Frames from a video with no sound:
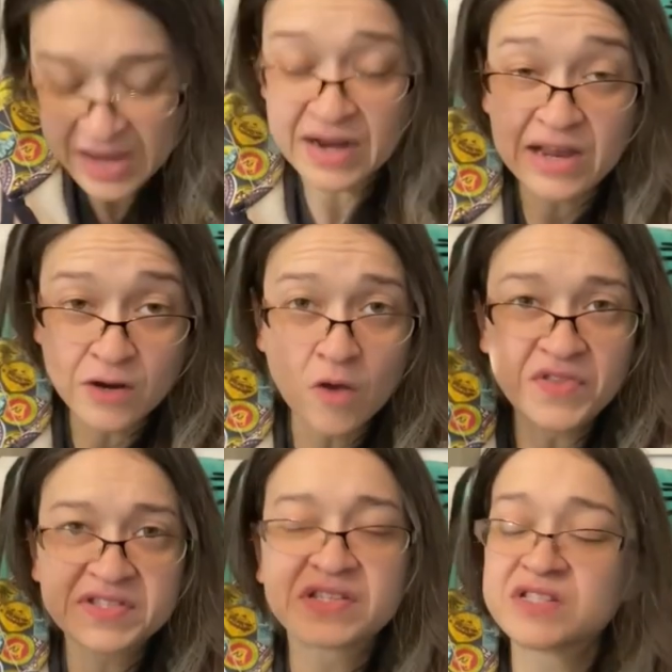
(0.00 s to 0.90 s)
And I know
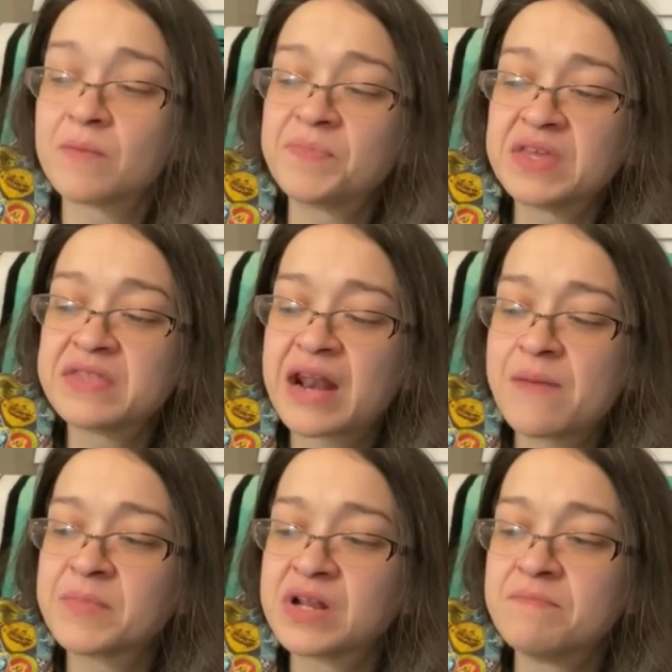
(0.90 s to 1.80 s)
this is something that
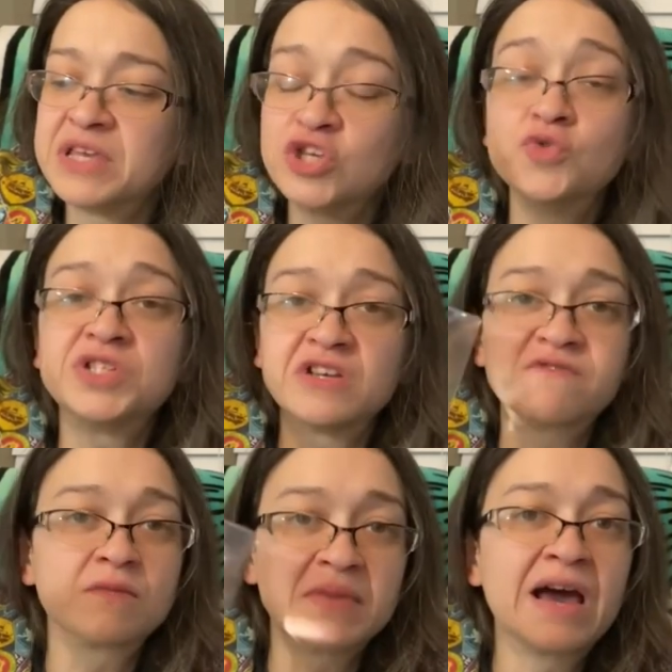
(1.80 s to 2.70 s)
I'm gonna be using
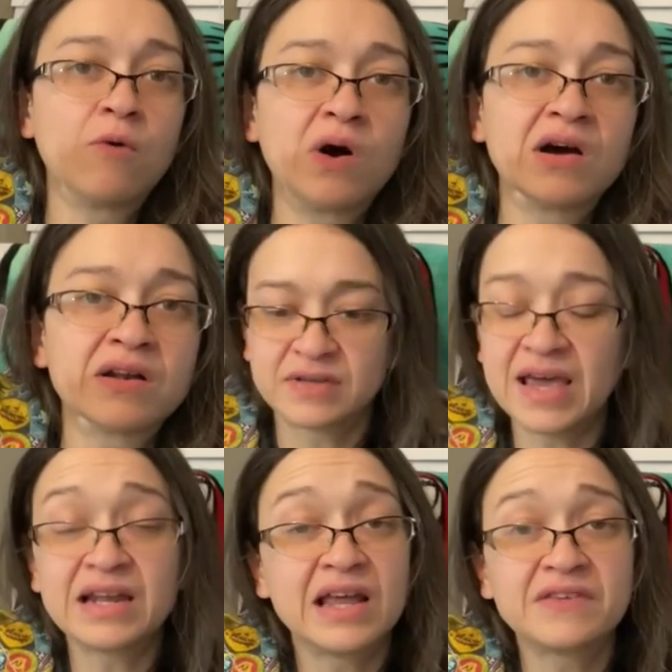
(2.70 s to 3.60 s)
from now on.
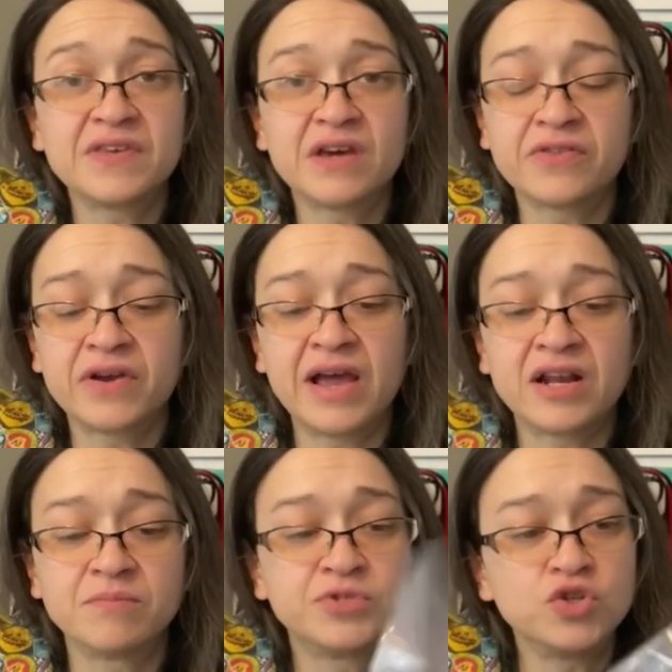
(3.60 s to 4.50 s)
And like the other
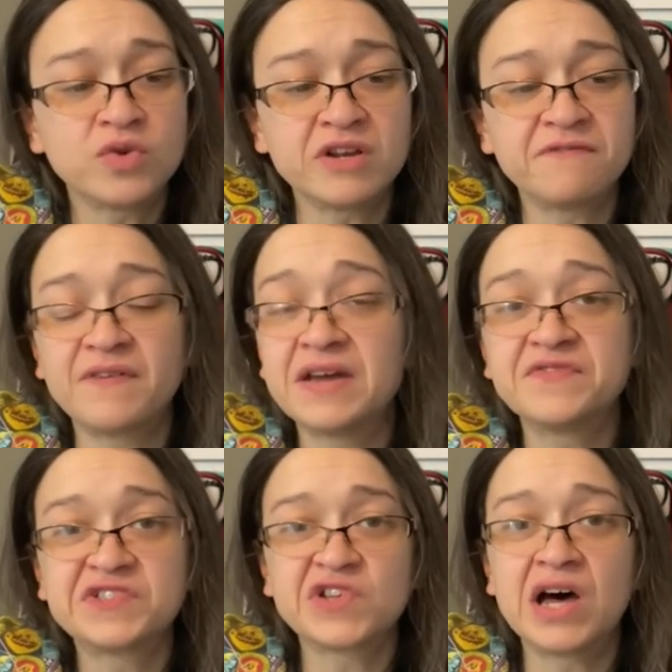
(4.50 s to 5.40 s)
items, you can find
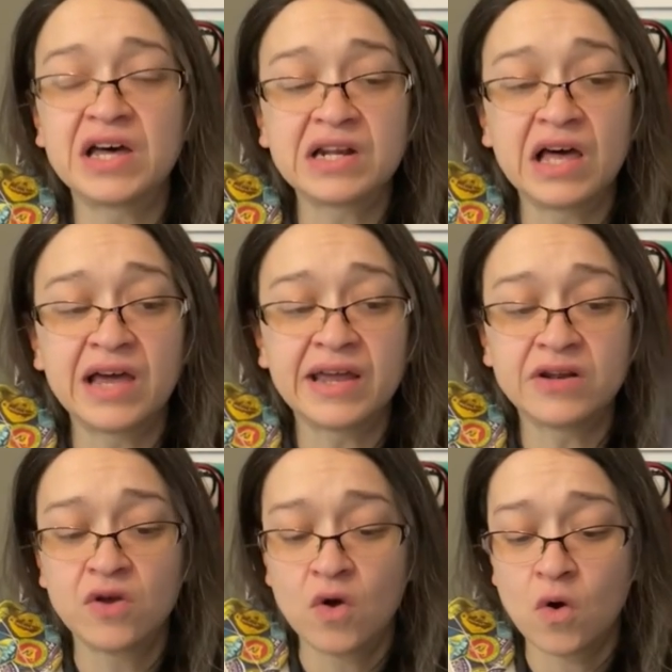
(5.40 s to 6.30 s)
this
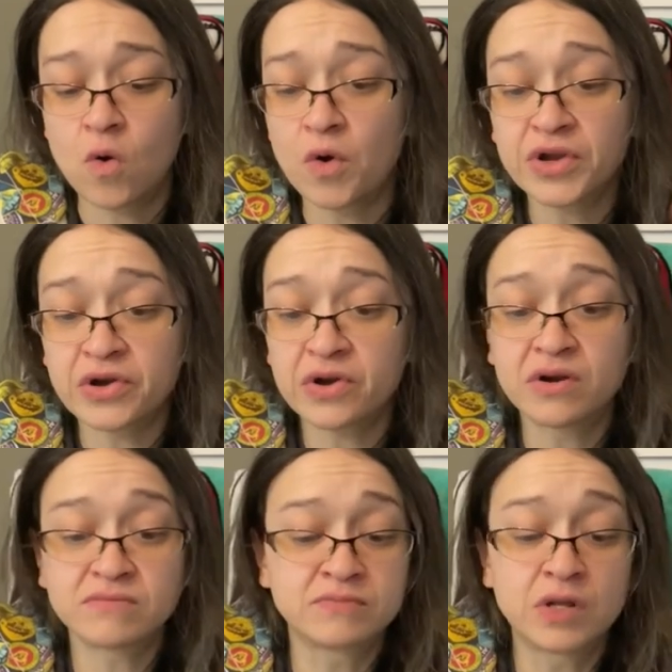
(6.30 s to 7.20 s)
online or
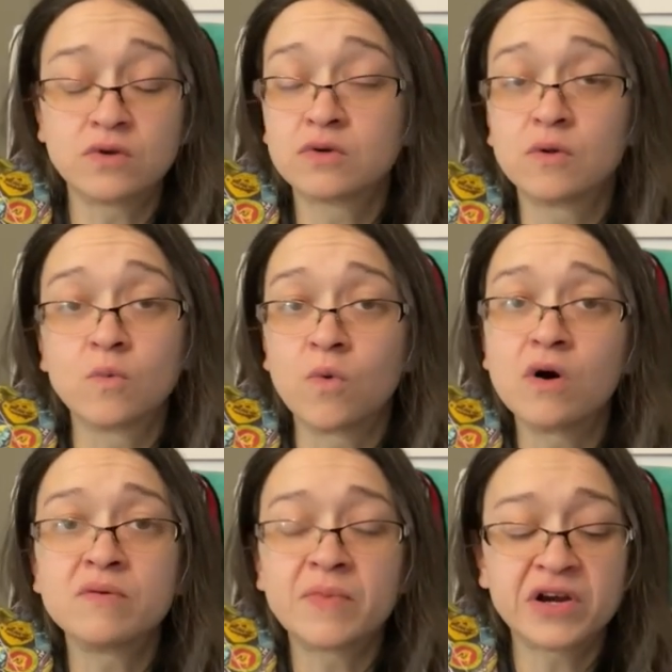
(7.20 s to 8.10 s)
your local
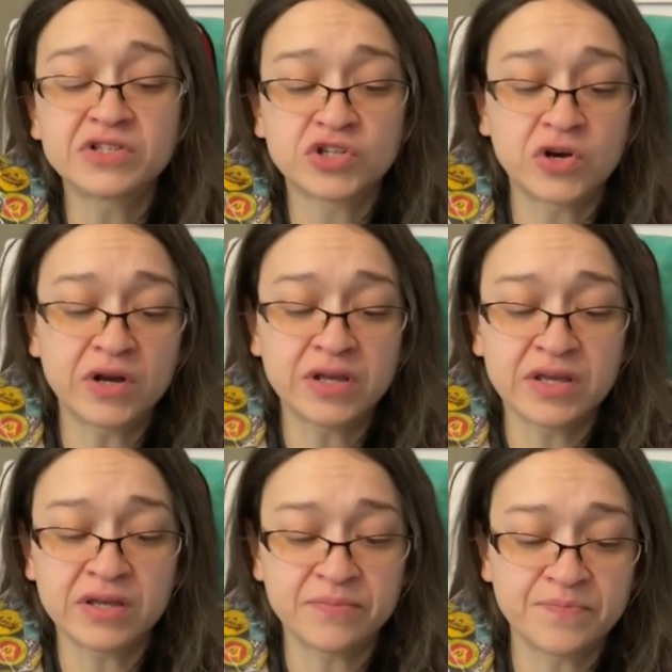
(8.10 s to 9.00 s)
Walmart,
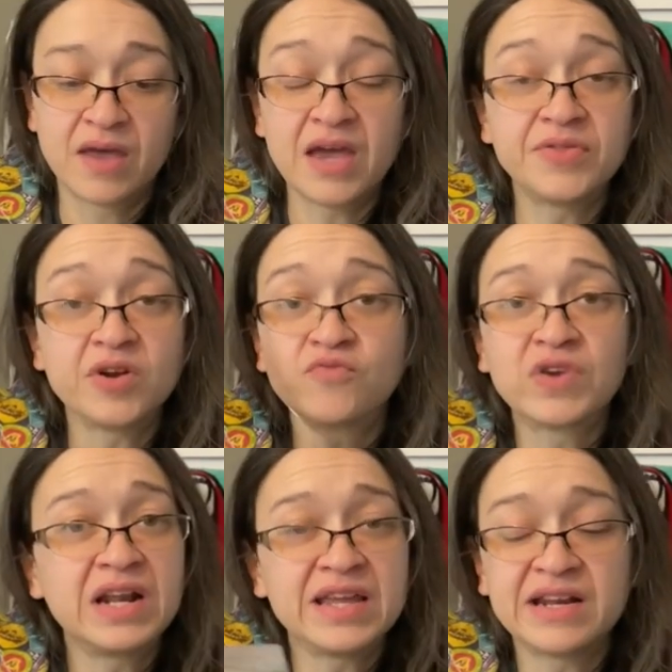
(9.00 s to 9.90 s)
Target, and they're
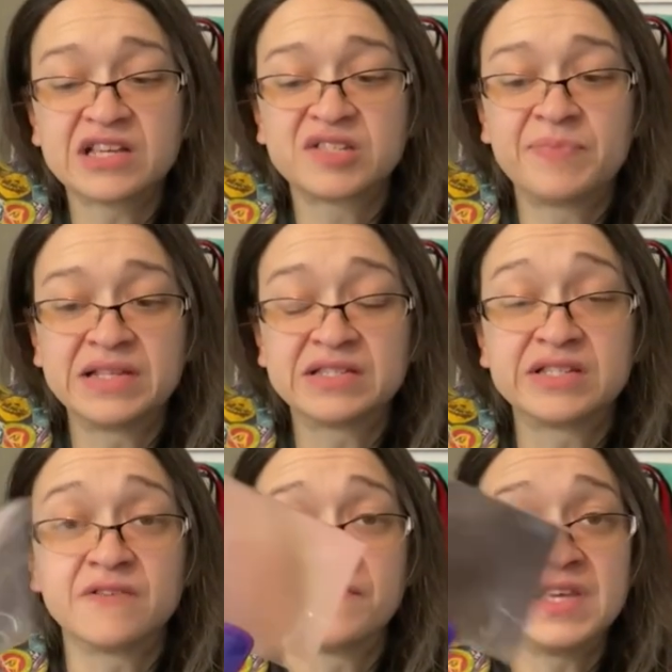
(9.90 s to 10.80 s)
really inexpensive.